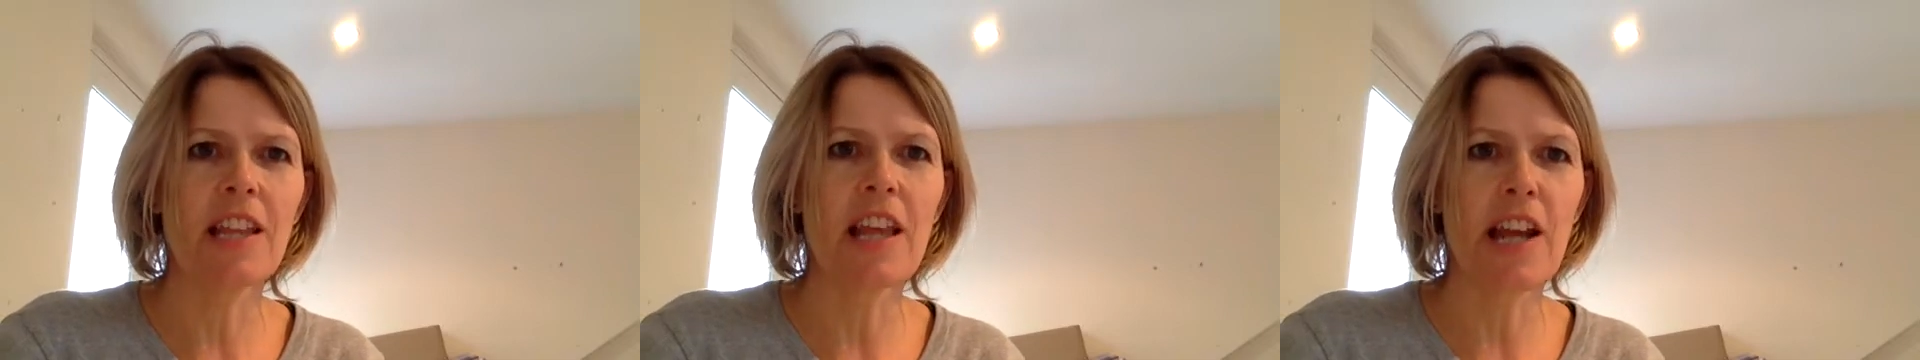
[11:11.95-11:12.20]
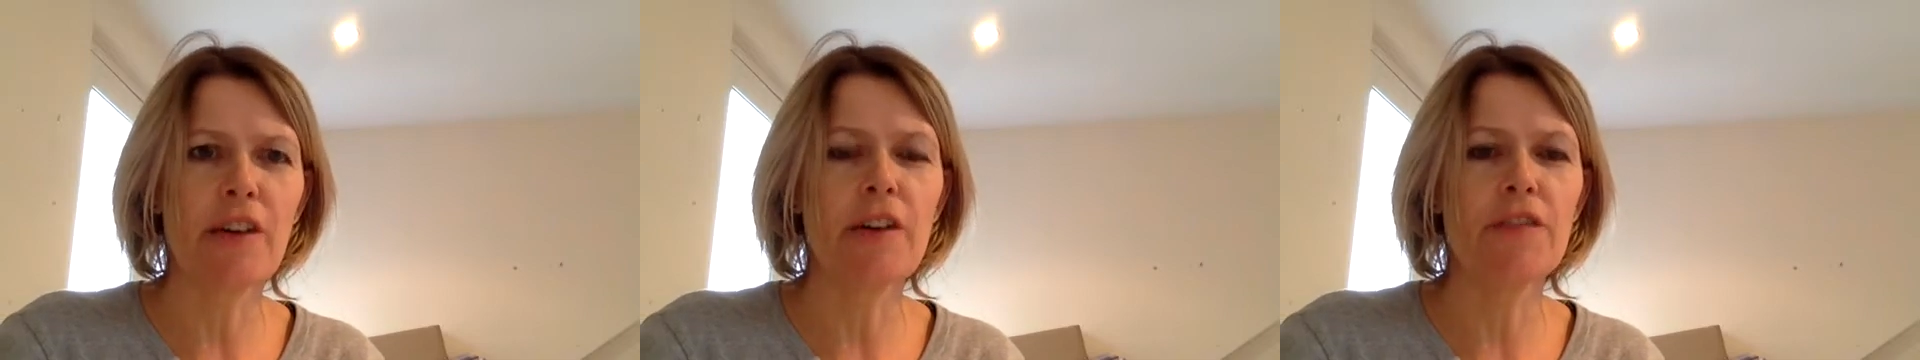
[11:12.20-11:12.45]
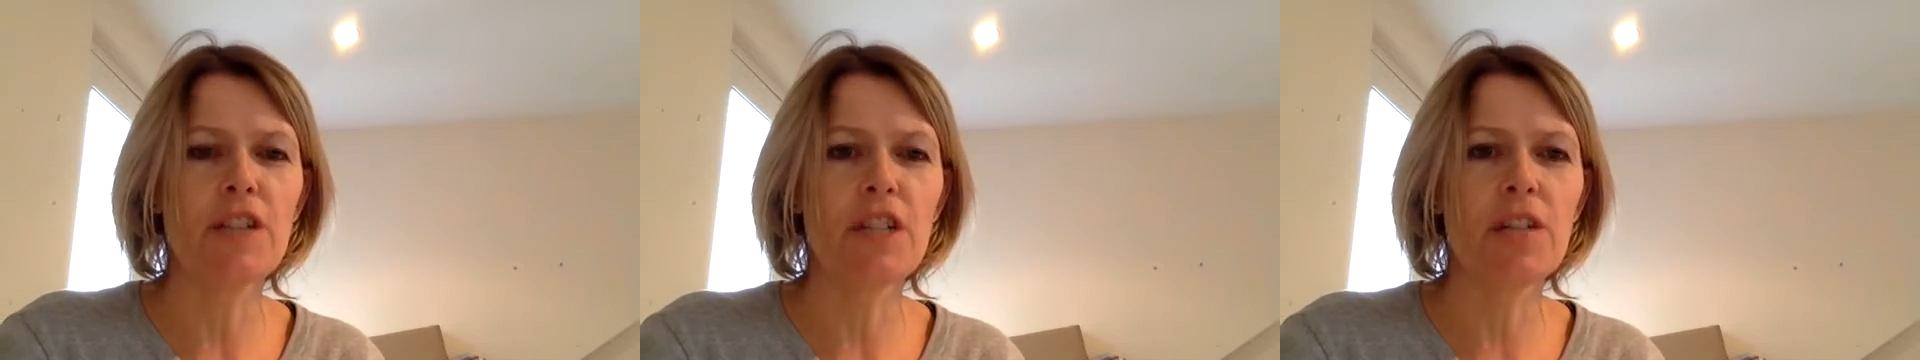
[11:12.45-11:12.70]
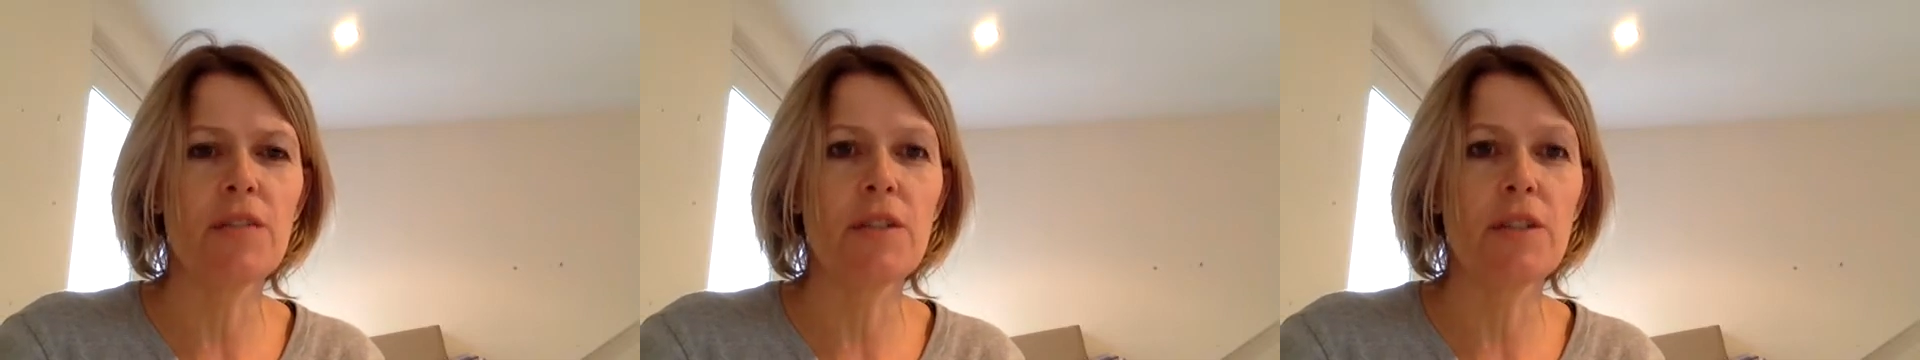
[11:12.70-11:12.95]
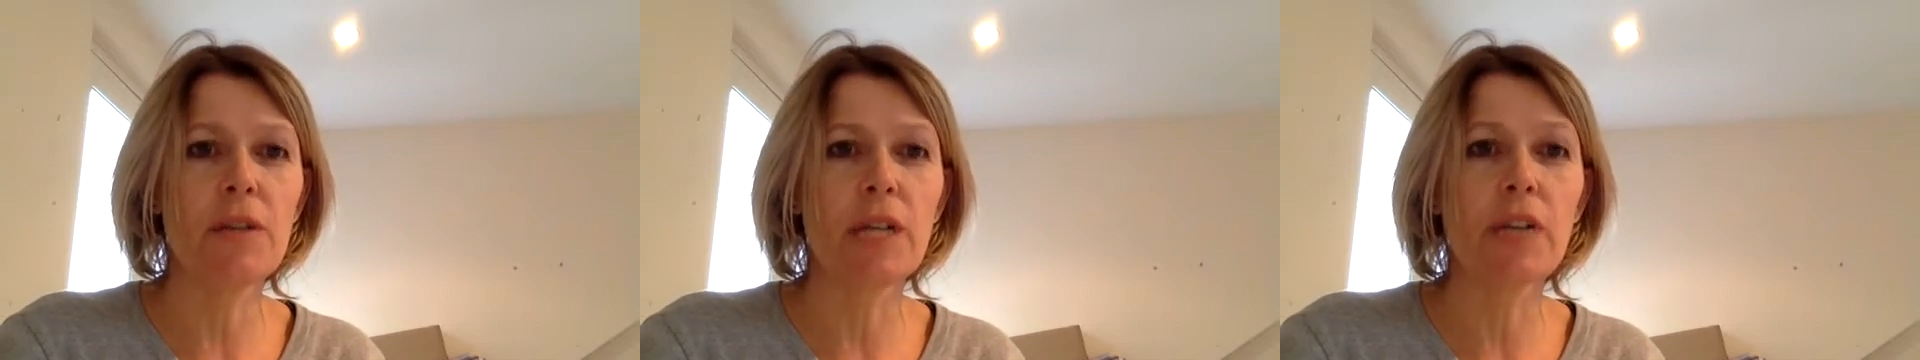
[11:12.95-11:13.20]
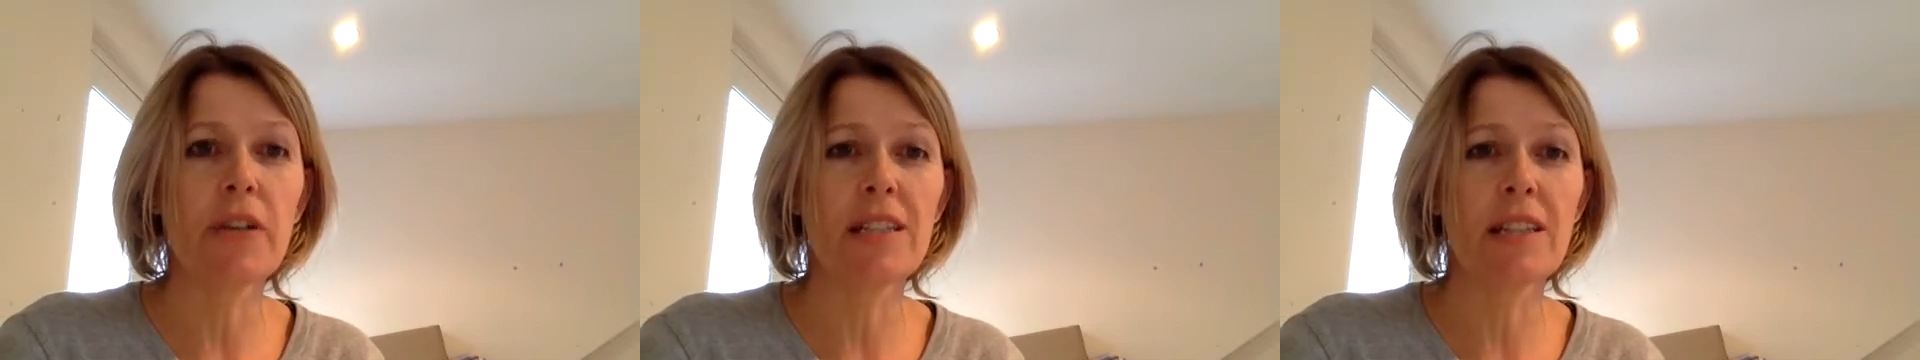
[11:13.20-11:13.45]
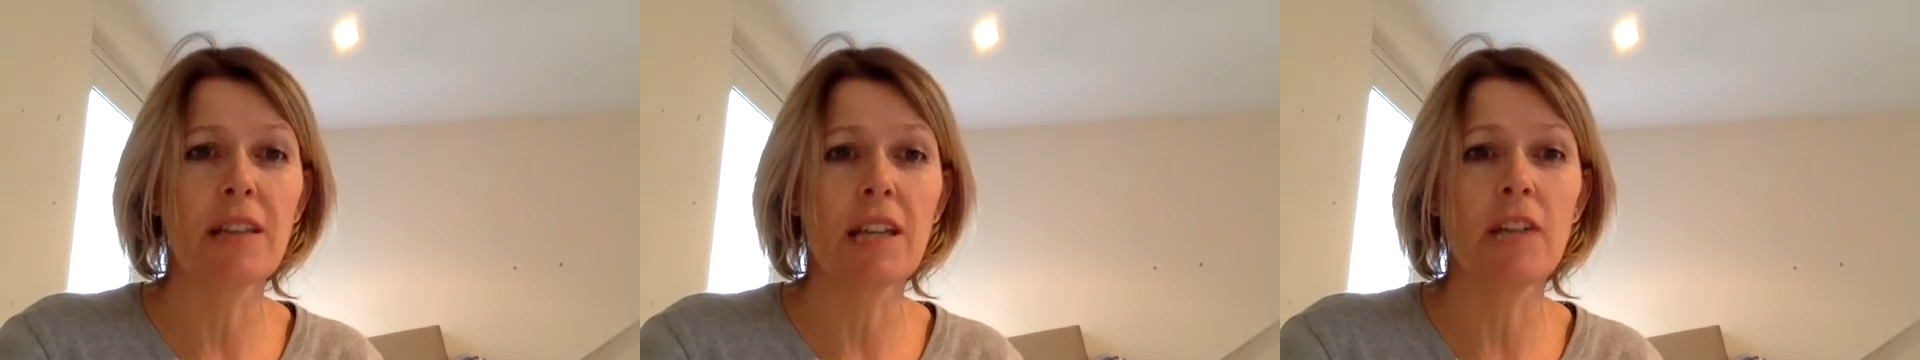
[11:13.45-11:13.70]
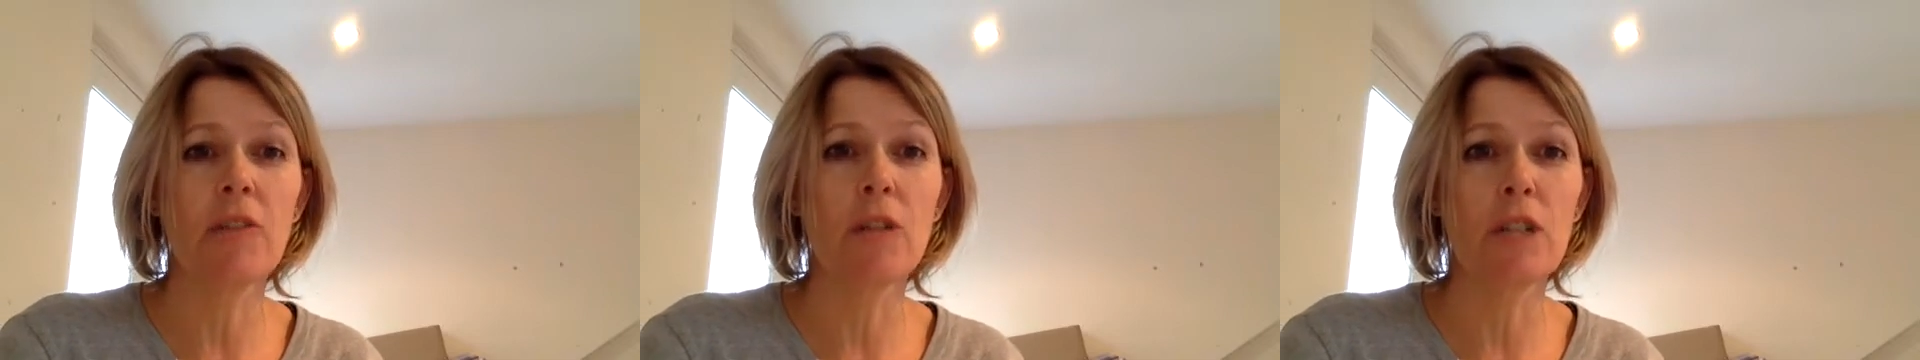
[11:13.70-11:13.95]
the Nrf2 is you increase something
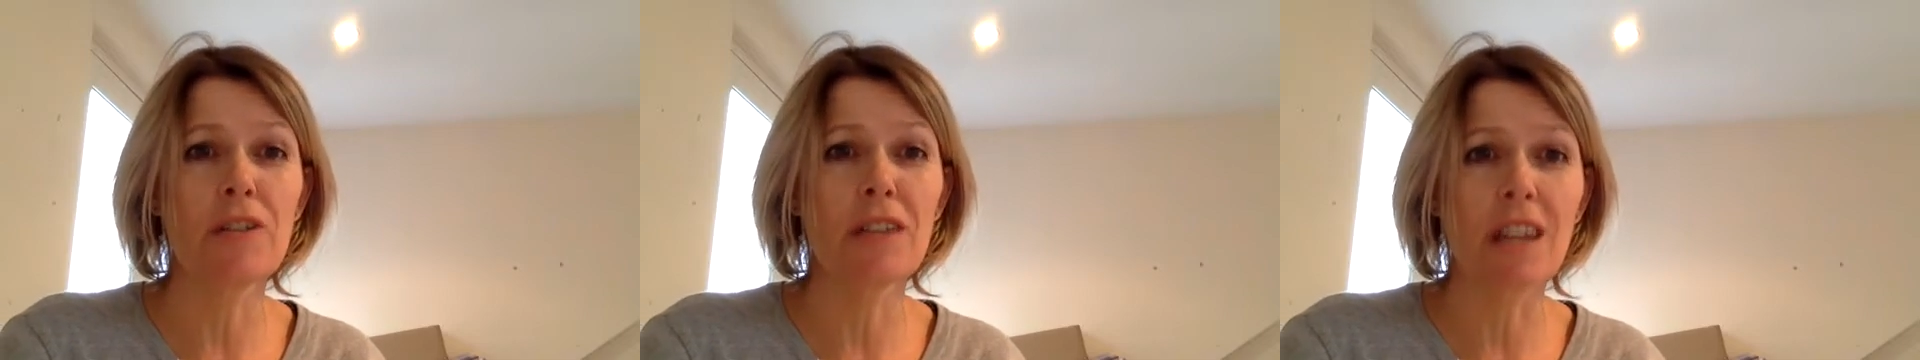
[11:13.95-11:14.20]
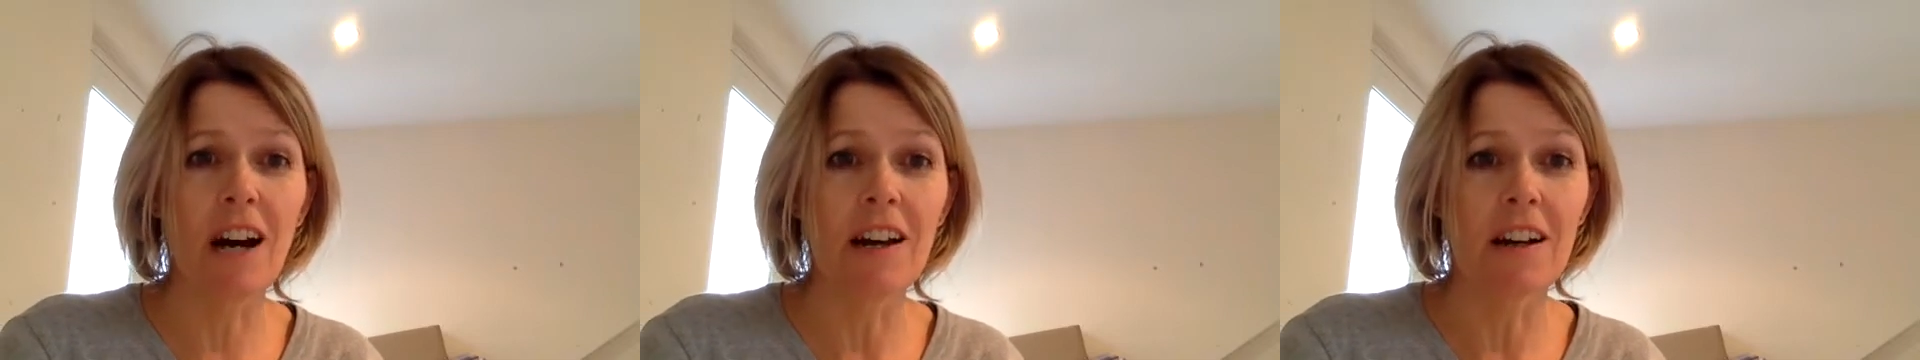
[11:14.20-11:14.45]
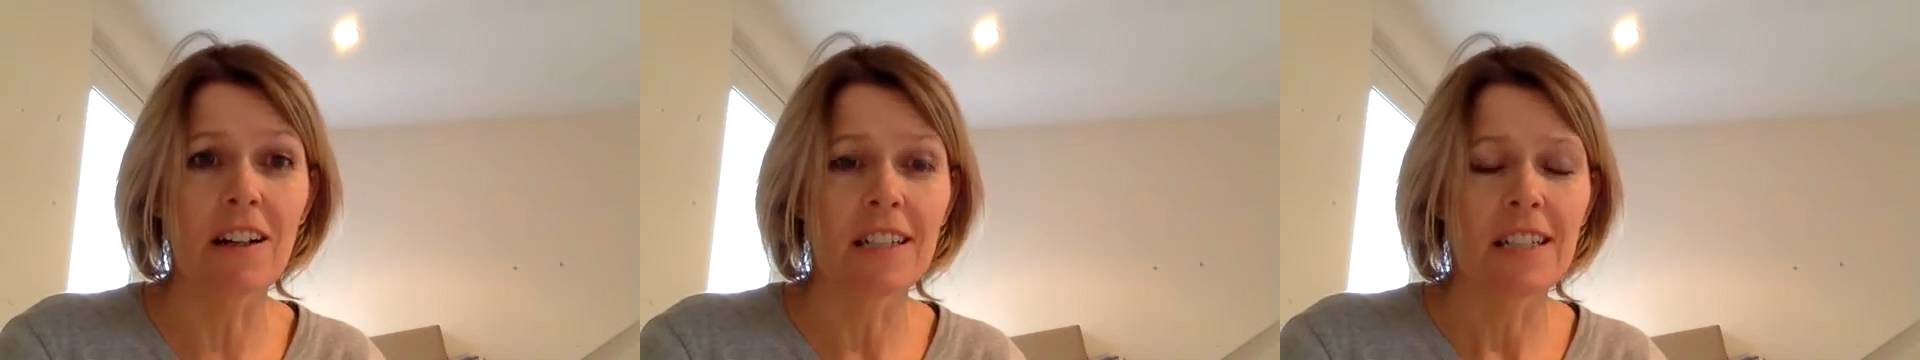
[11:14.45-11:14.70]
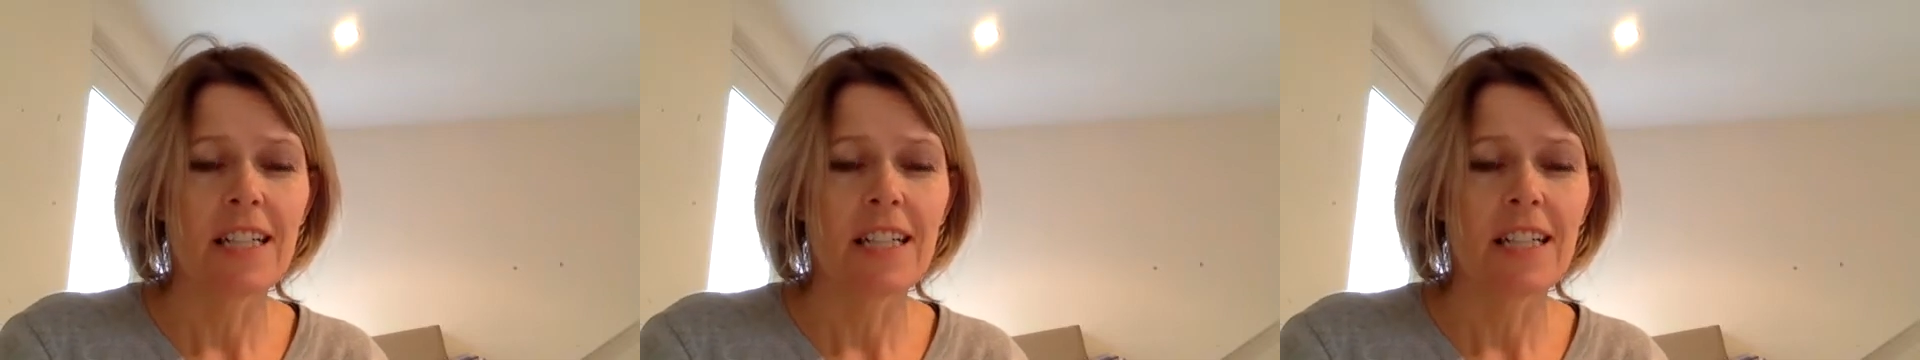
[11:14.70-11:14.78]
called glutathione,